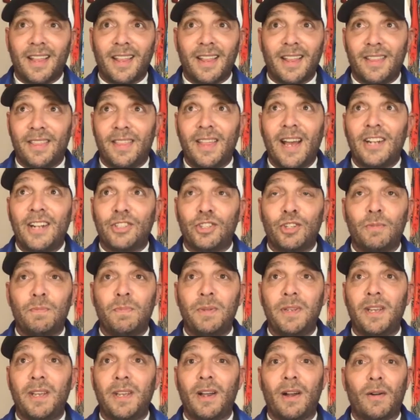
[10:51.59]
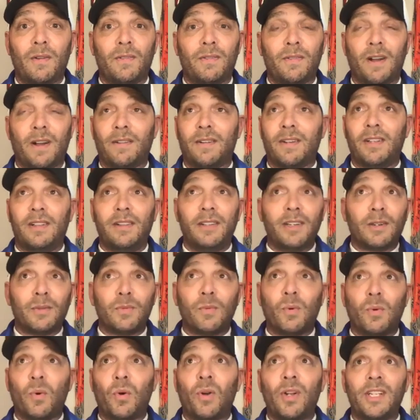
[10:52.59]
that should be a clear
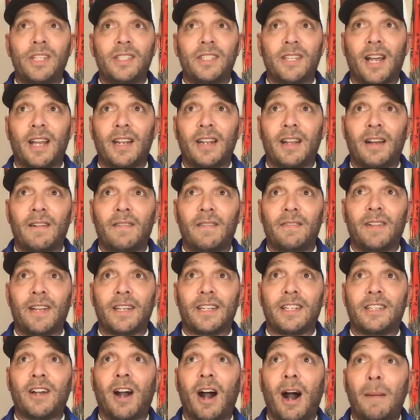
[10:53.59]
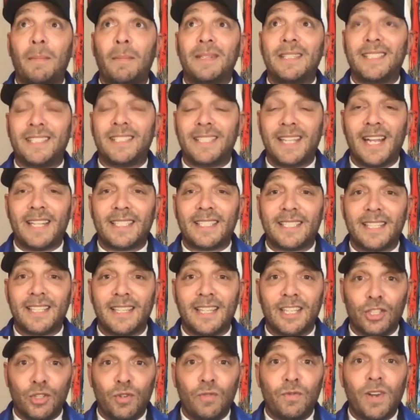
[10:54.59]
warning sign of like common sense
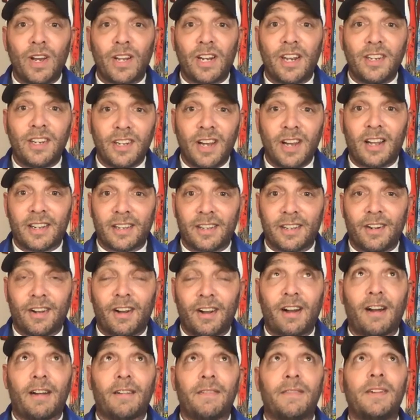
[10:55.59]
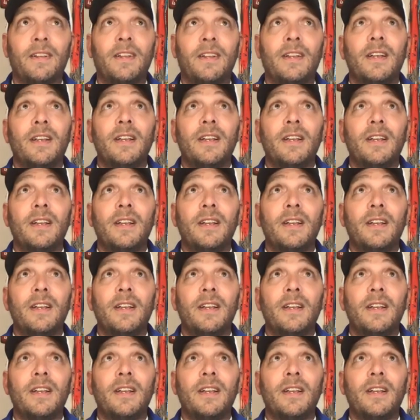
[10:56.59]
that you've got to knock it off.